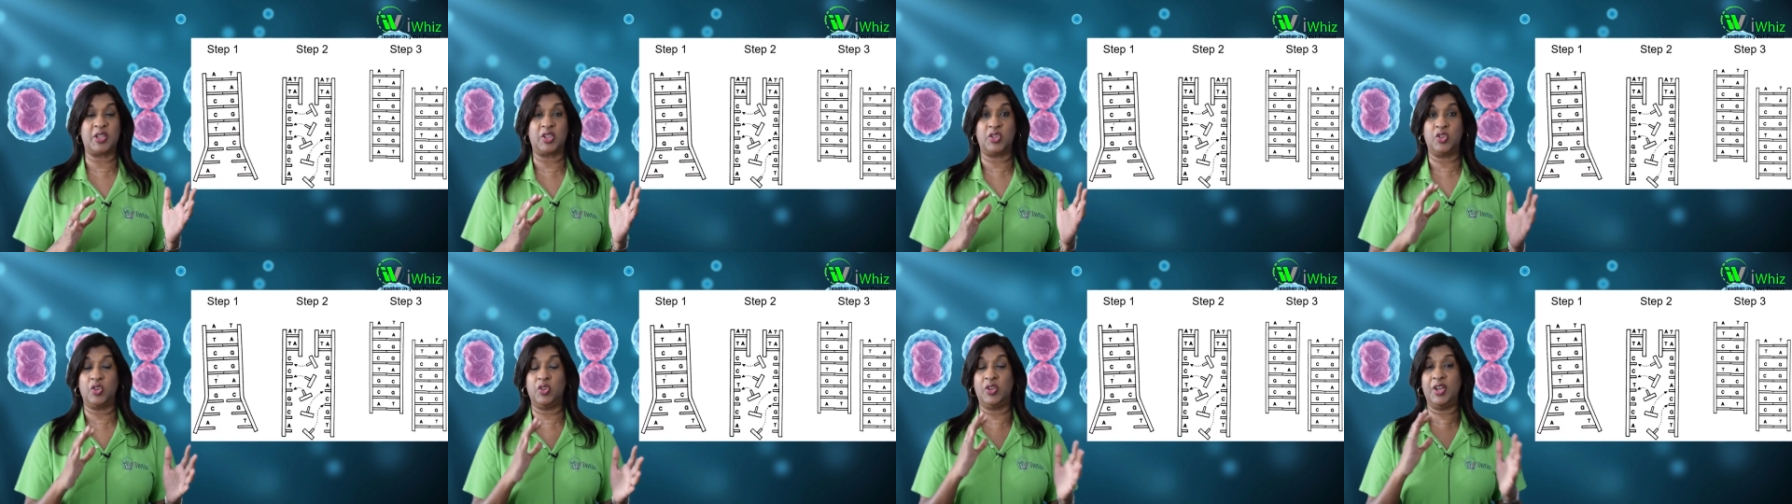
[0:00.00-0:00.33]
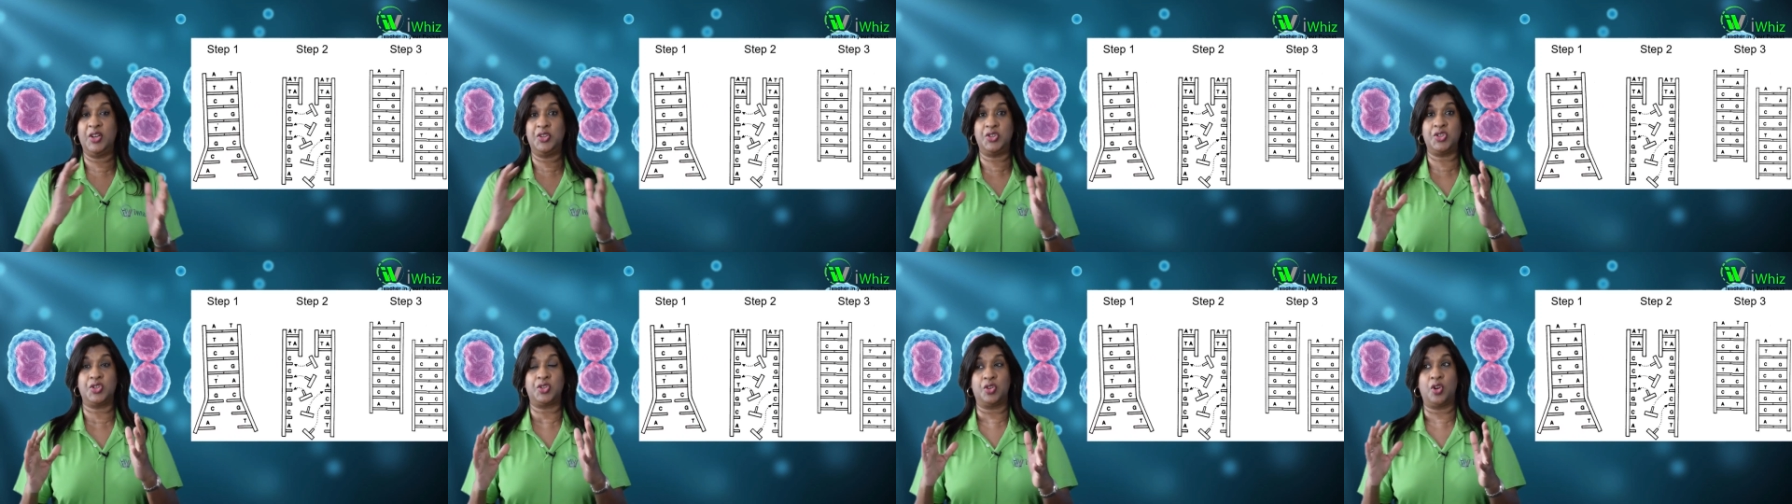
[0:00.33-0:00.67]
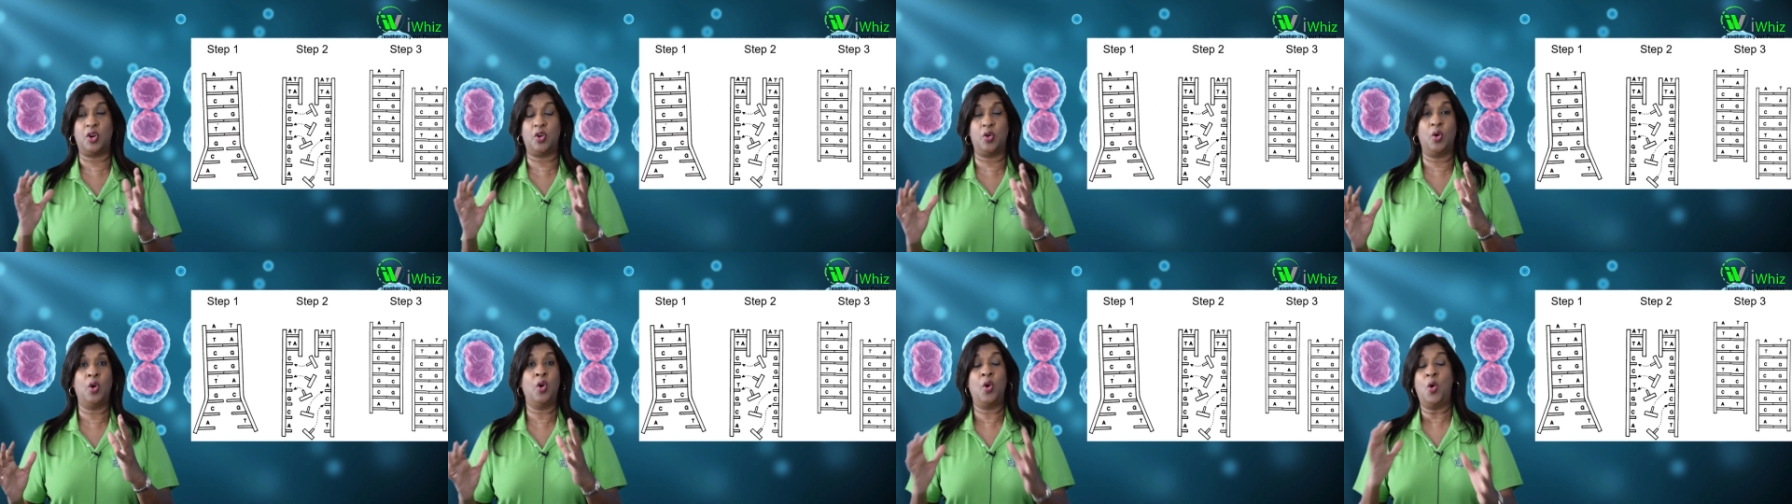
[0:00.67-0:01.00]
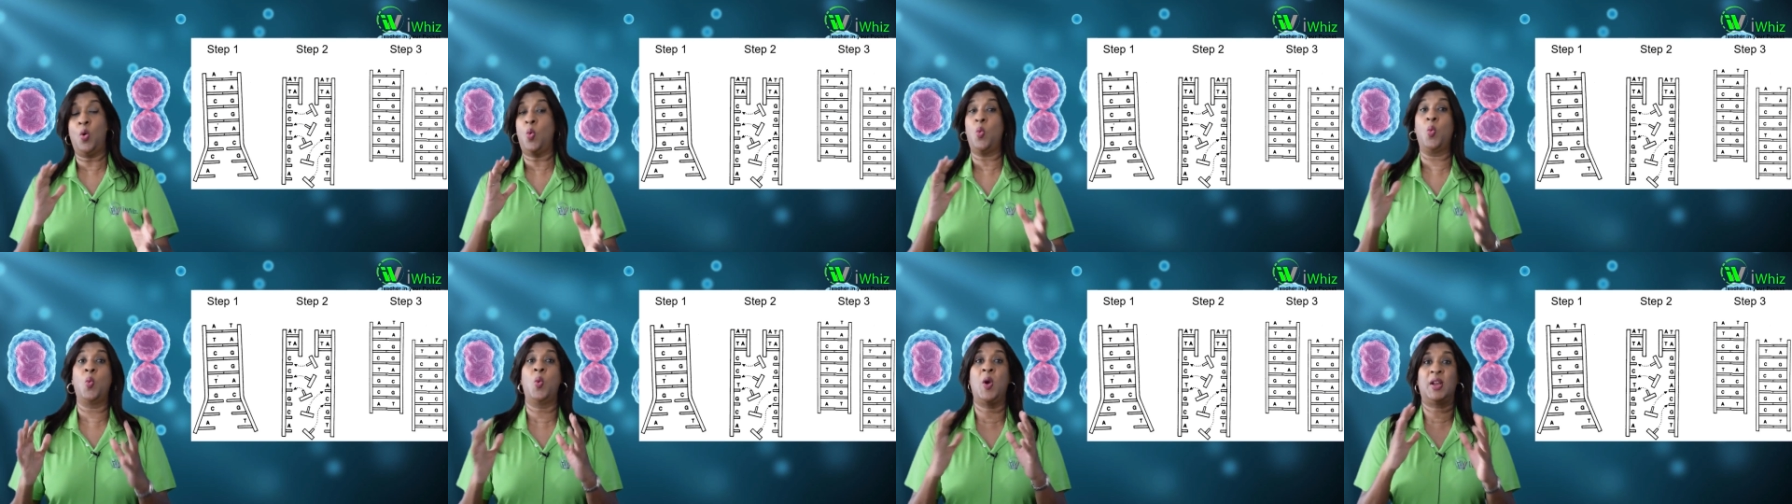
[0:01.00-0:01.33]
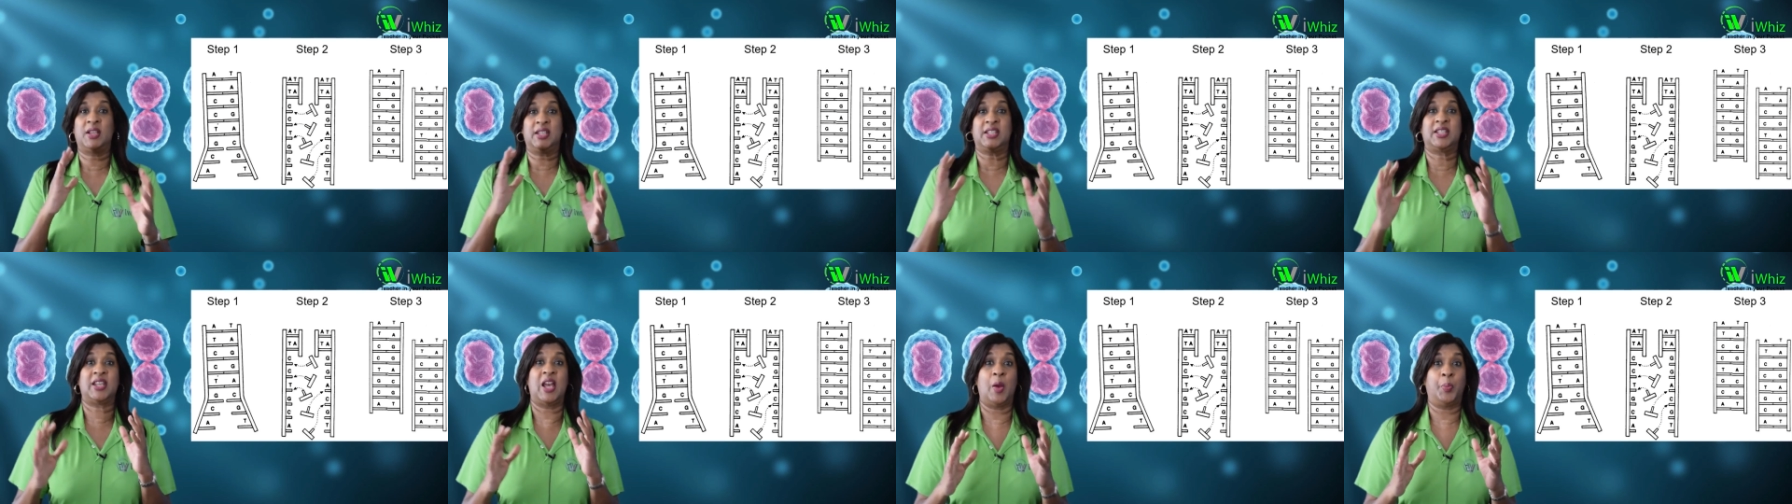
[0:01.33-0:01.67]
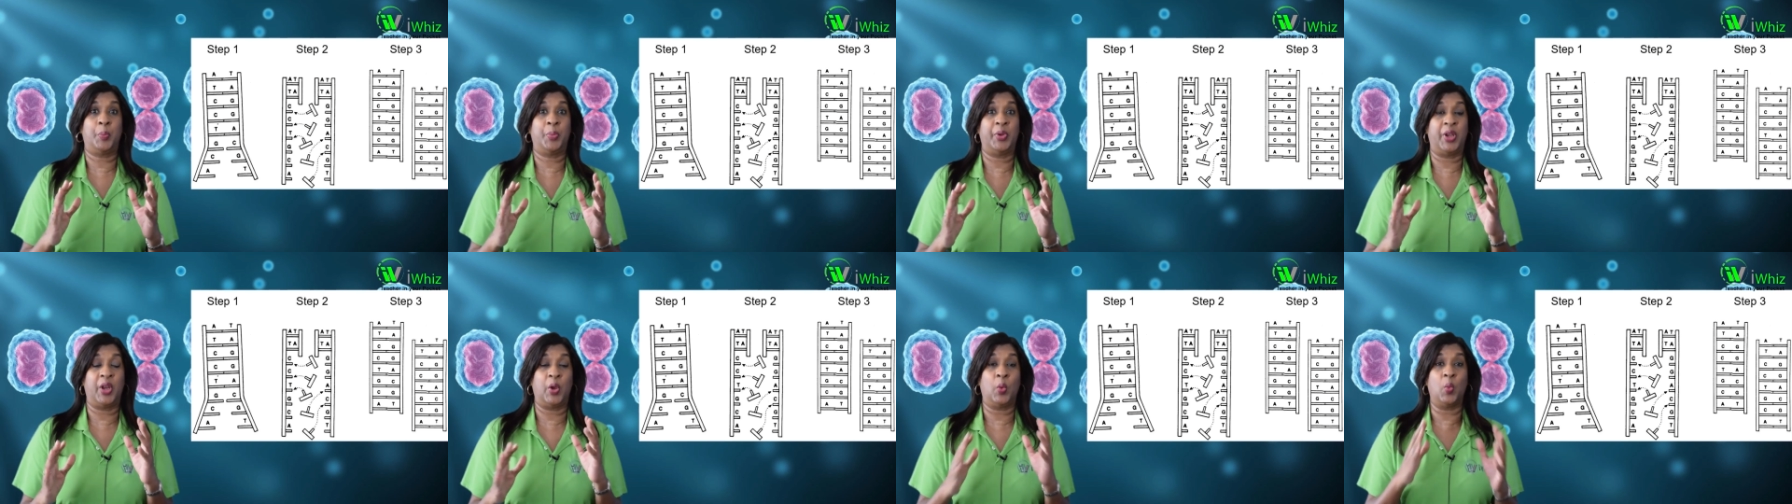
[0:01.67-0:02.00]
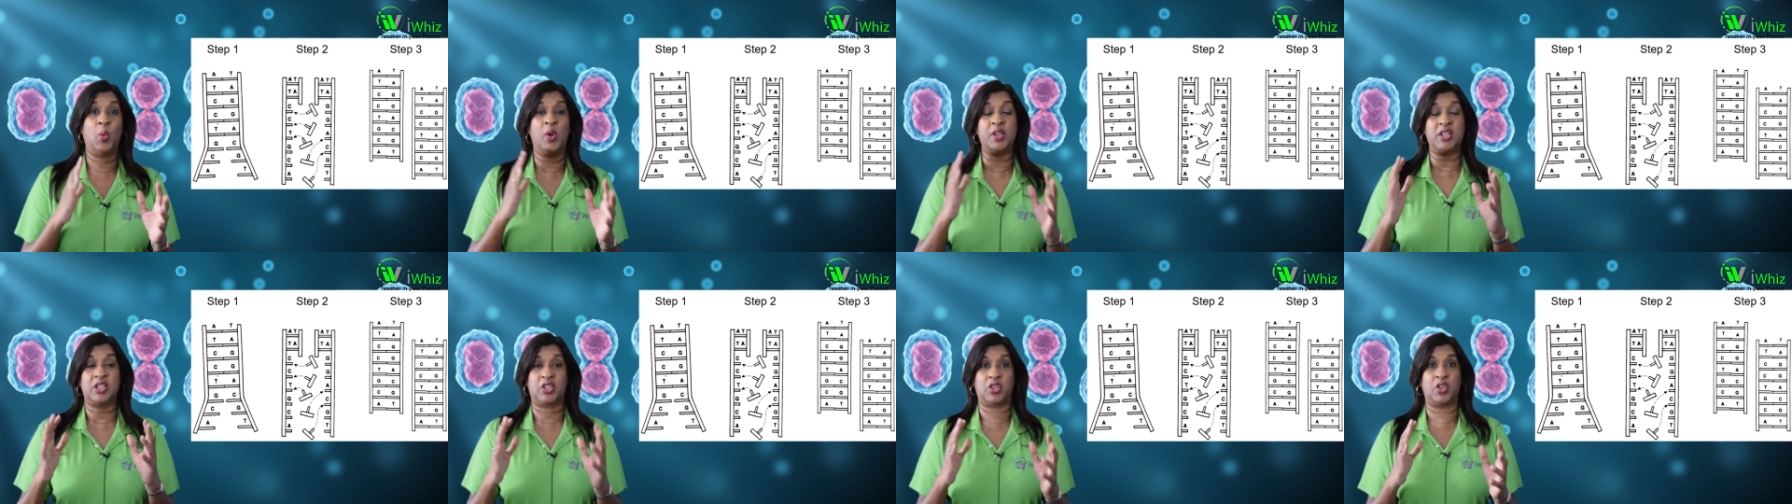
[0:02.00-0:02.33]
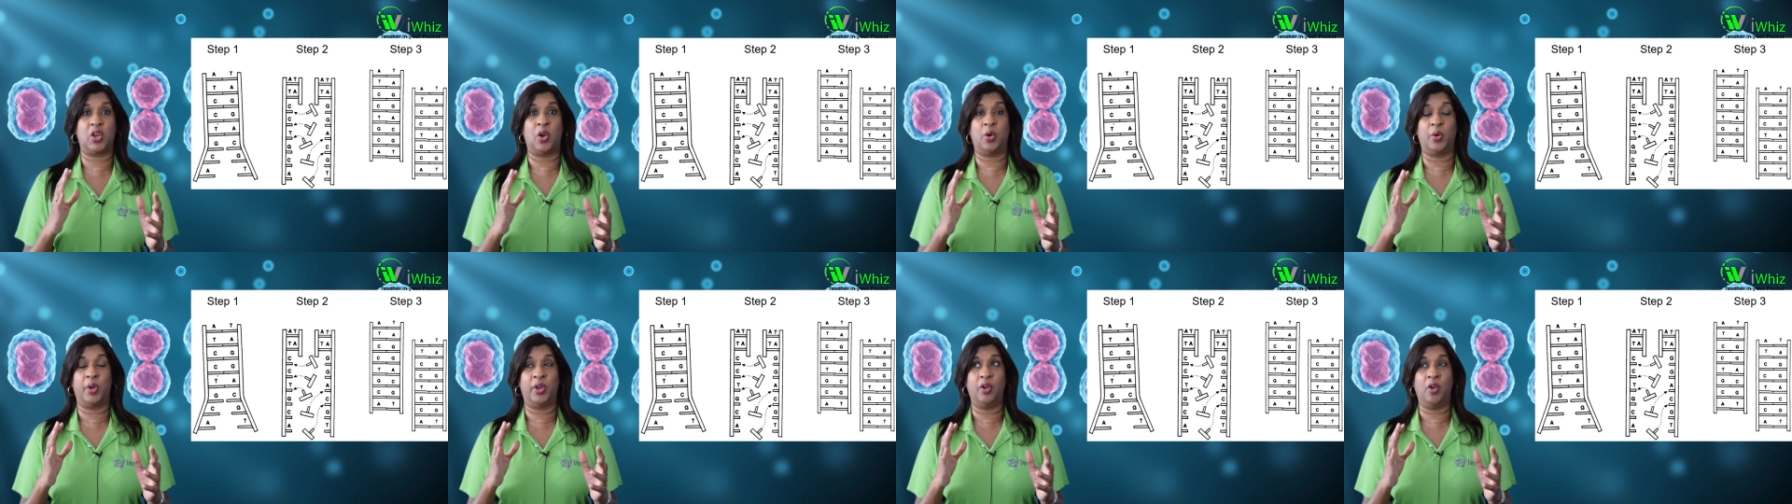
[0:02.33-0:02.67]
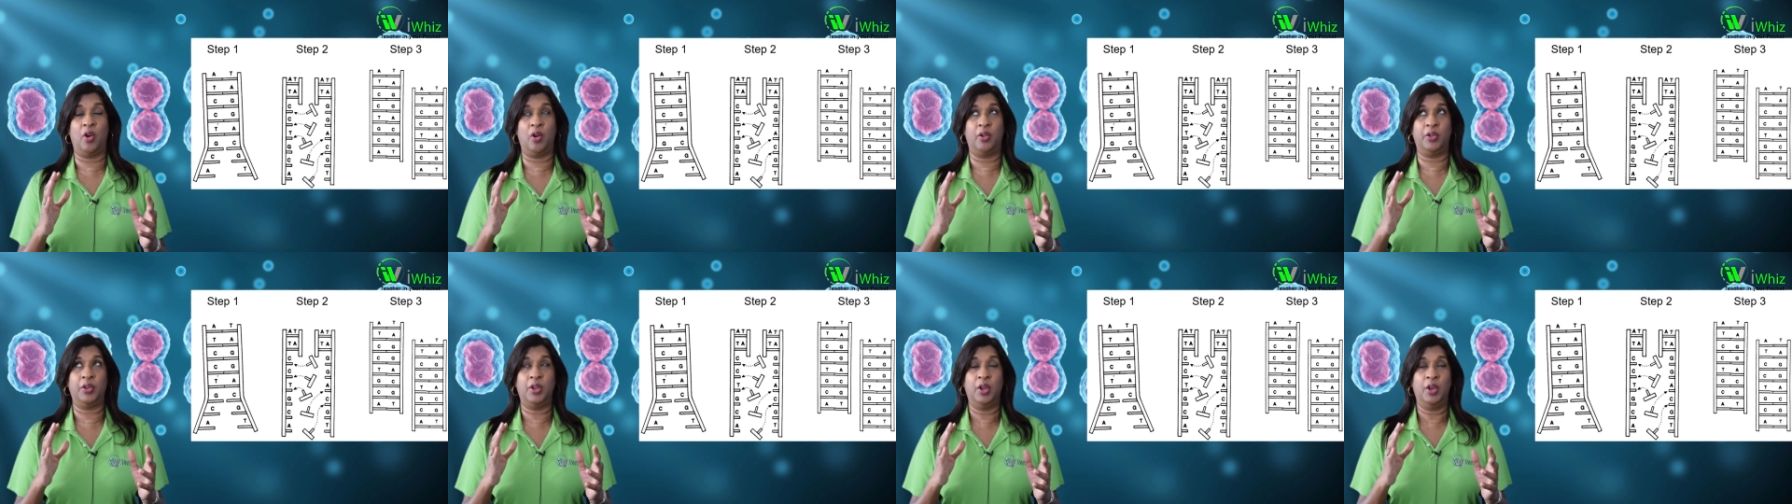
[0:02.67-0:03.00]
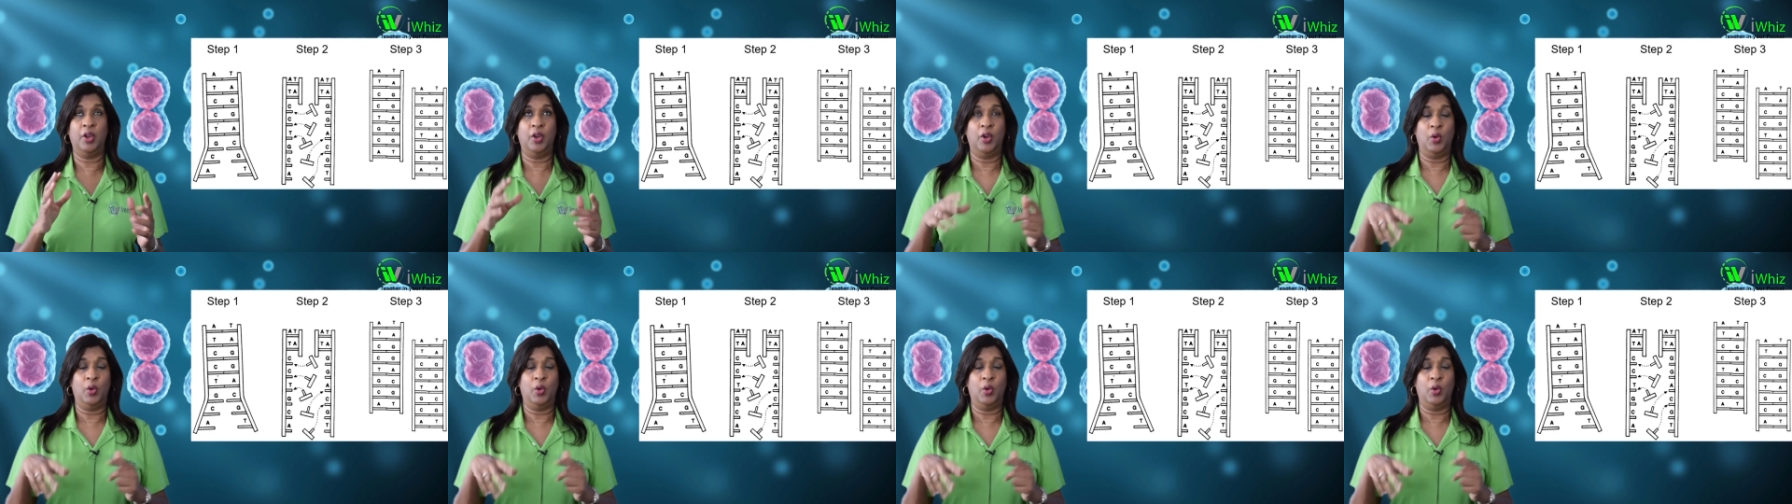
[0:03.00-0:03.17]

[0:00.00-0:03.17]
and you need to know what's happening, what's going on,